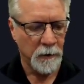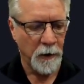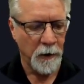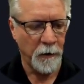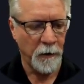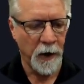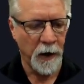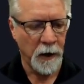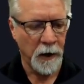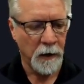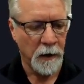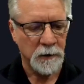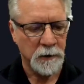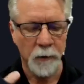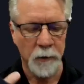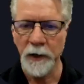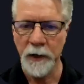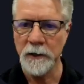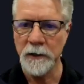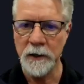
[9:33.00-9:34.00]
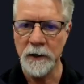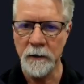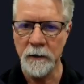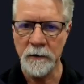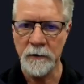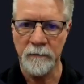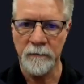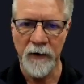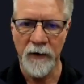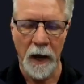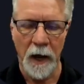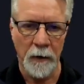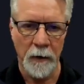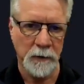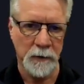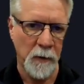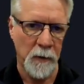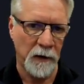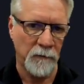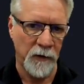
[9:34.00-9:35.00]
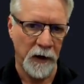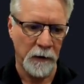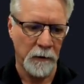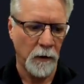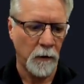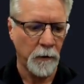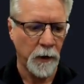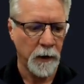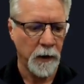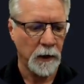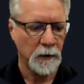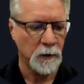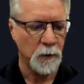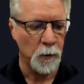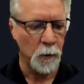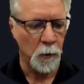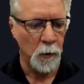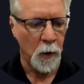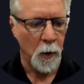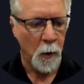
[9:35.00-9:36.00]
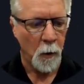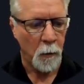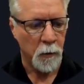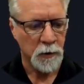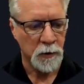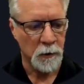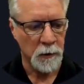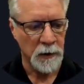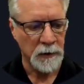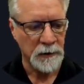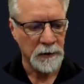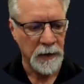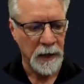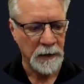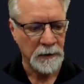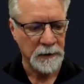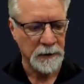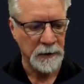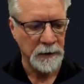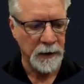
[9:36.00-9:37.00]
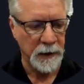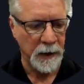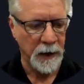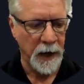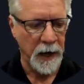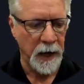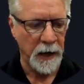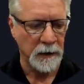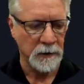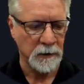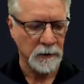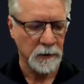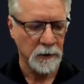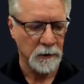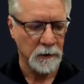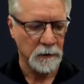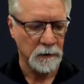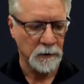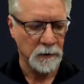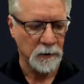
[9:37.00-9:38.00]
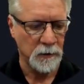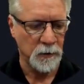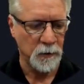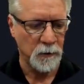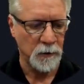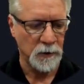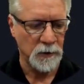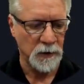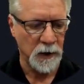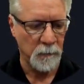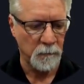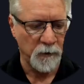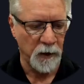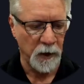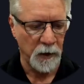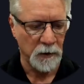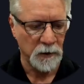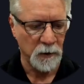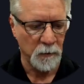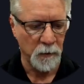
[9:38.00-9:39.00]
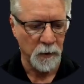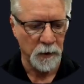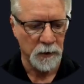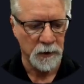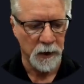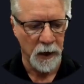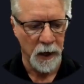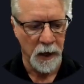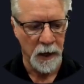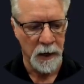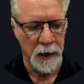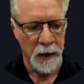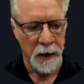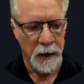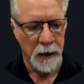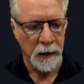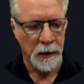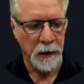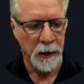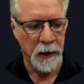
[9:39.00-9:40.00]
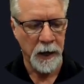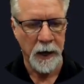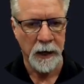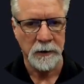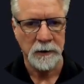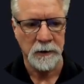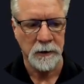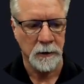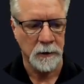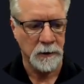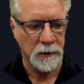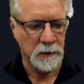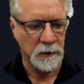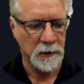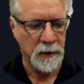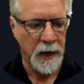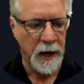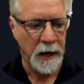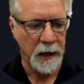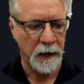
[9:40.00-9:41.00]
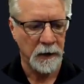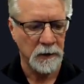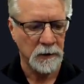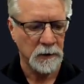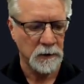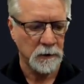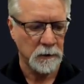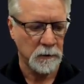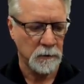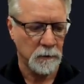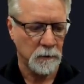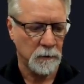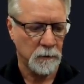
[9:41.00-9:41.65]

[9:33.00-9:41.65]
Okay, so we can see there's a file that's modified. Okay, that's cool. So let's ask gits to do the same thing. So we're going to say gits status